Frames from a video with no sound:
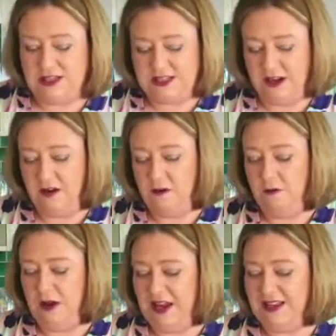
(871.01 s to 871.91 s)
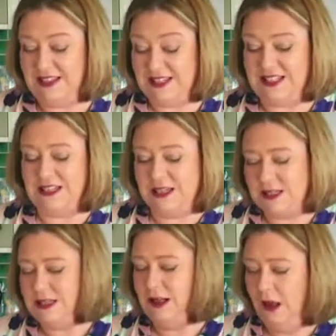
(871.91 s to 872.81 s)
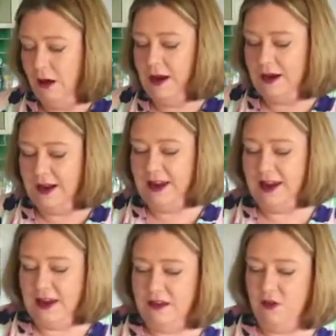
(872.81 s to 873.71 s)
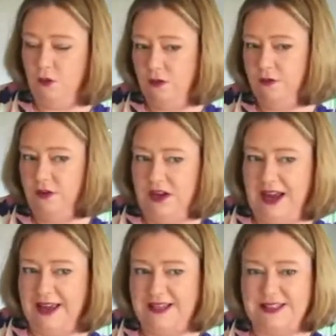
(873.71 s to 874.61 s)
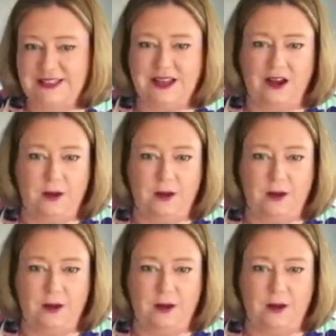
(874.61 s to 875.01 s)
So it's slightly sort of less